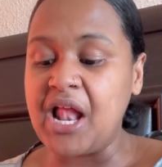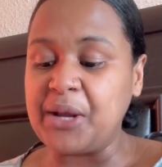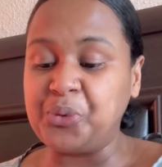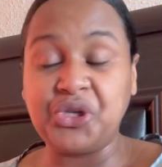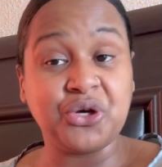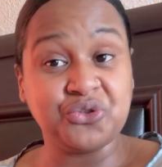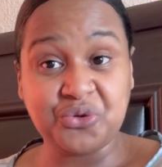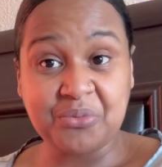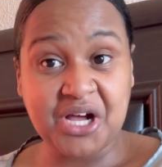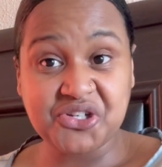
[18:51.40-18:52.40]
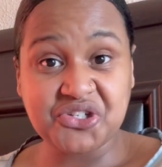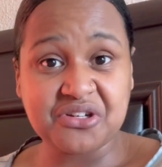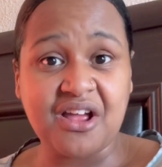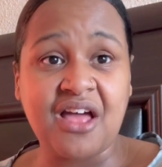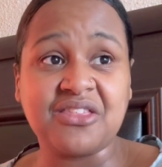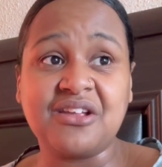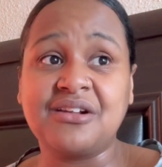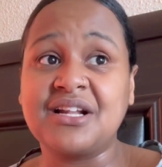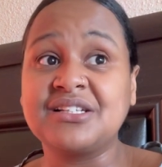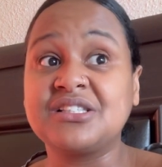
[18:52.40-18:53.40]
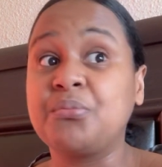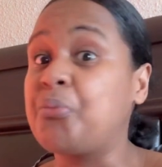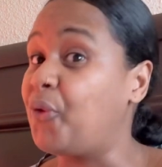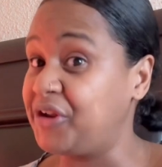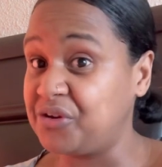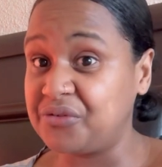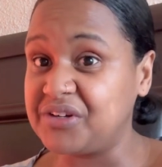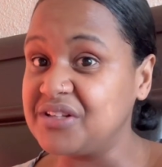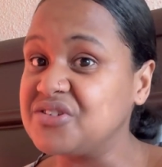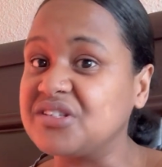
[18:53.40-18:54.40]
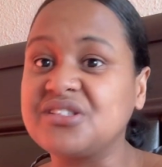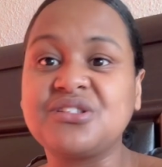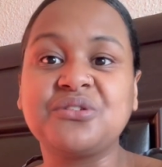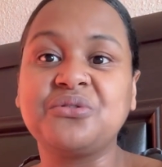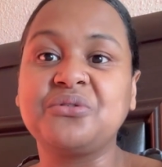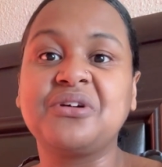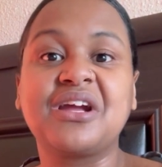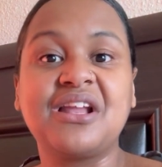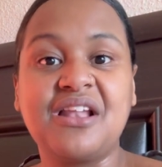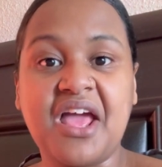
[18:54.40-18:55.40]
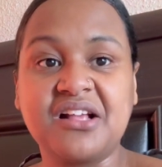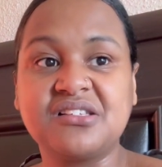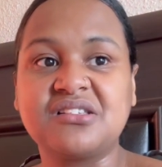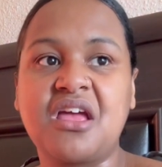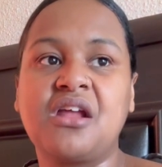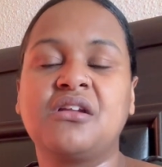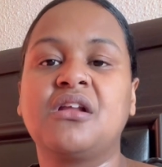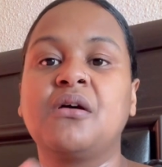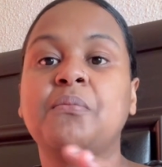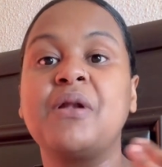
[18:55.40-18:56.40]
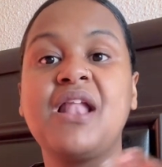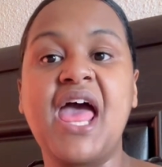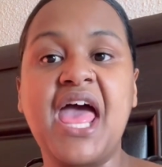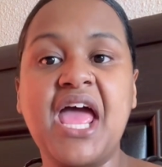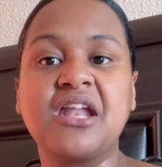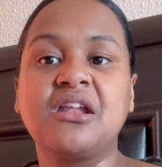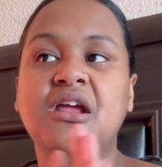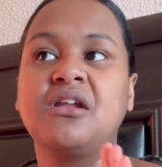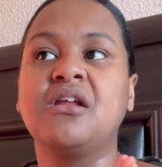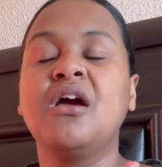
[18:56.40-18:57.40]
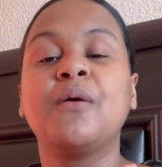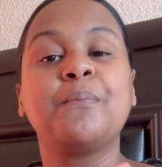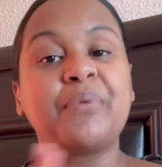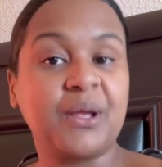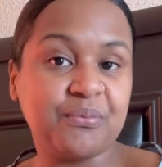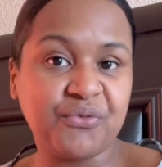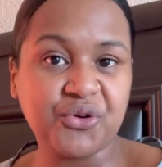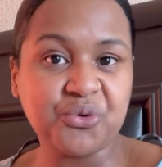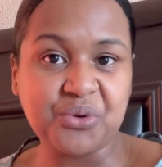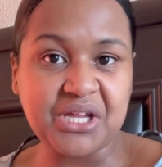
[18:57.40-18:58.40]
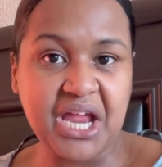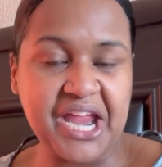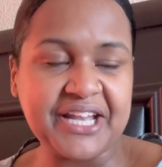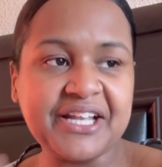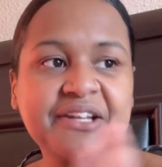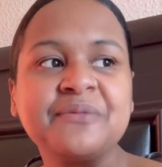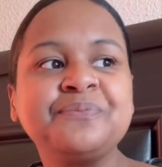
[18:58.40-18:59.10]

We don't do much. I think that is the point of it, just to relax and plan and prep for the weekend.